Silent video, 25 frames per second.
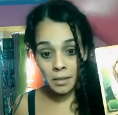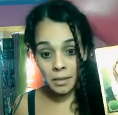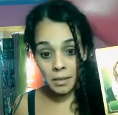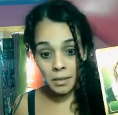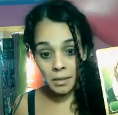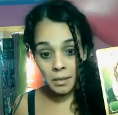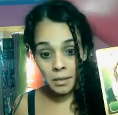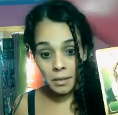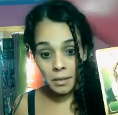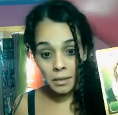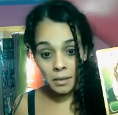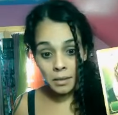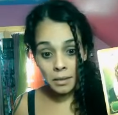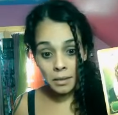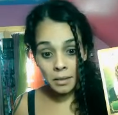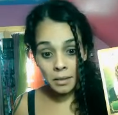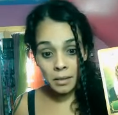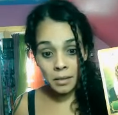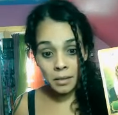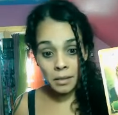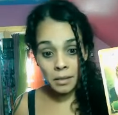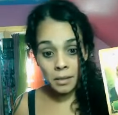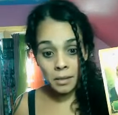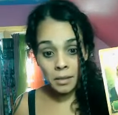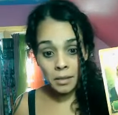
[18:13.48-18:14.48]

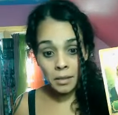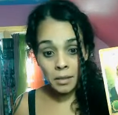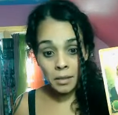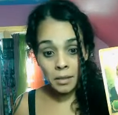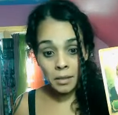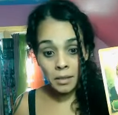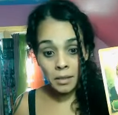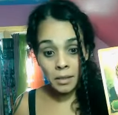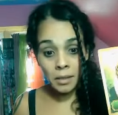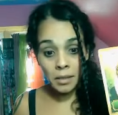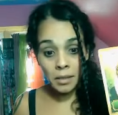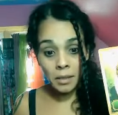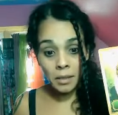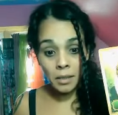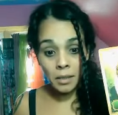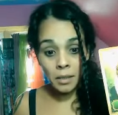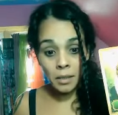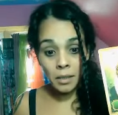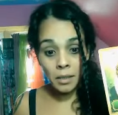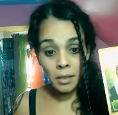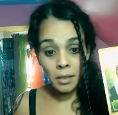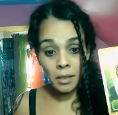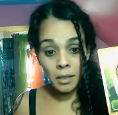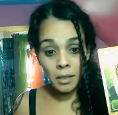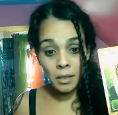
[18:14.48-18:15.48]

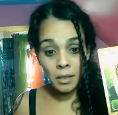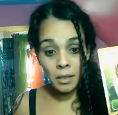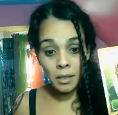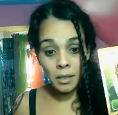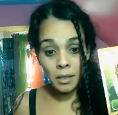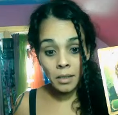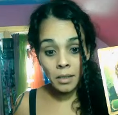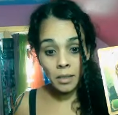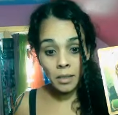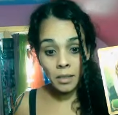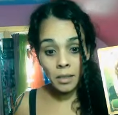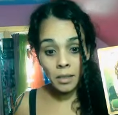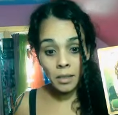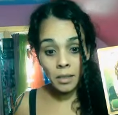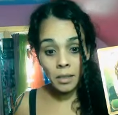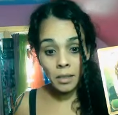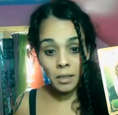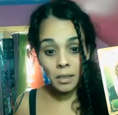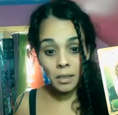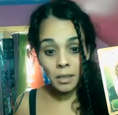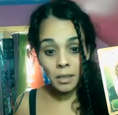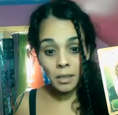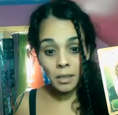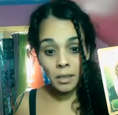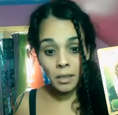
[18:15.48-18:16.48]

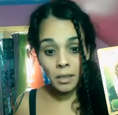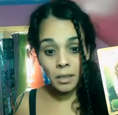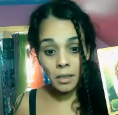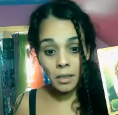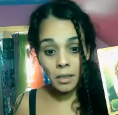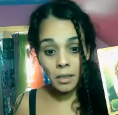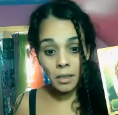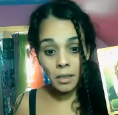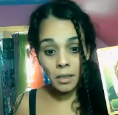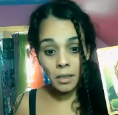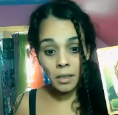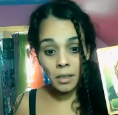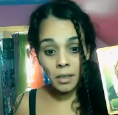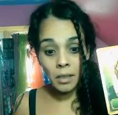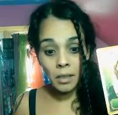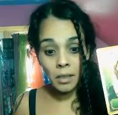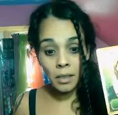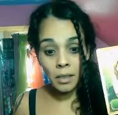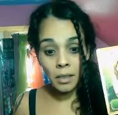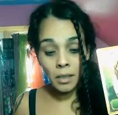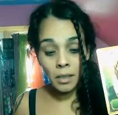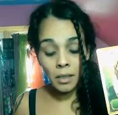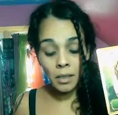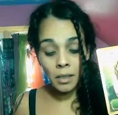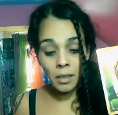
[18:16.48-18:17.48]

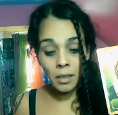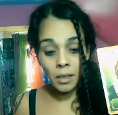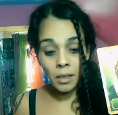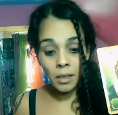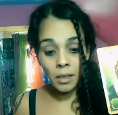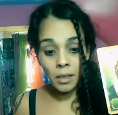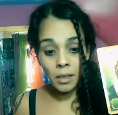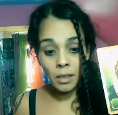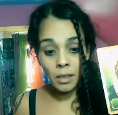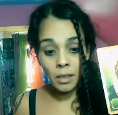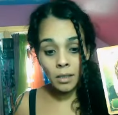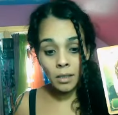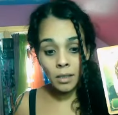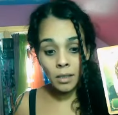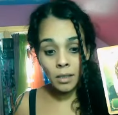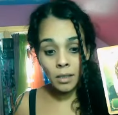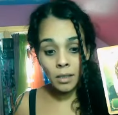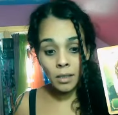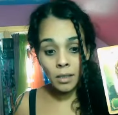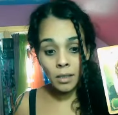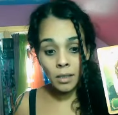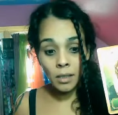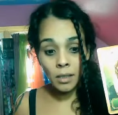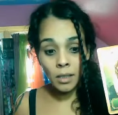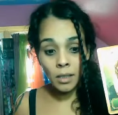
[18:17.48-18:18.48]

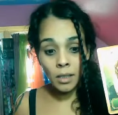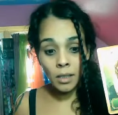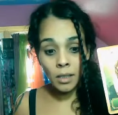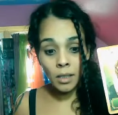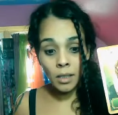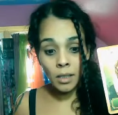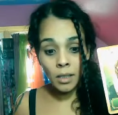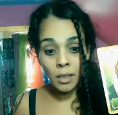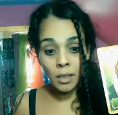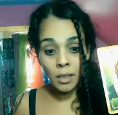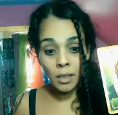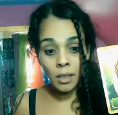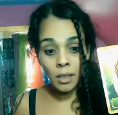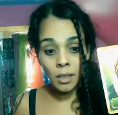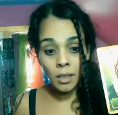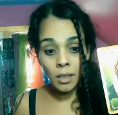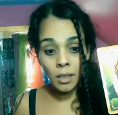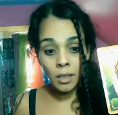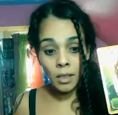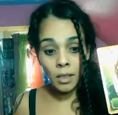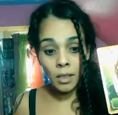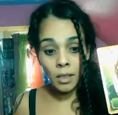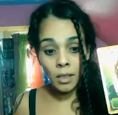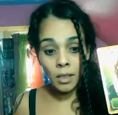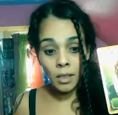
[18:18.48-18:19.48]

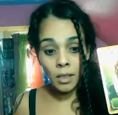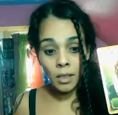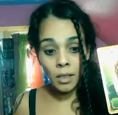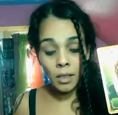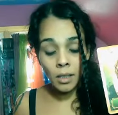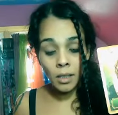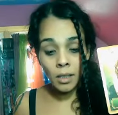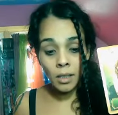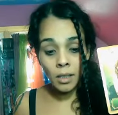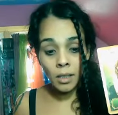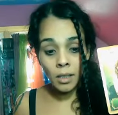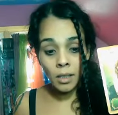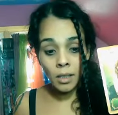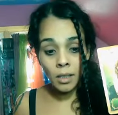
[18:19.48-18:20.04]
Nobody speaks.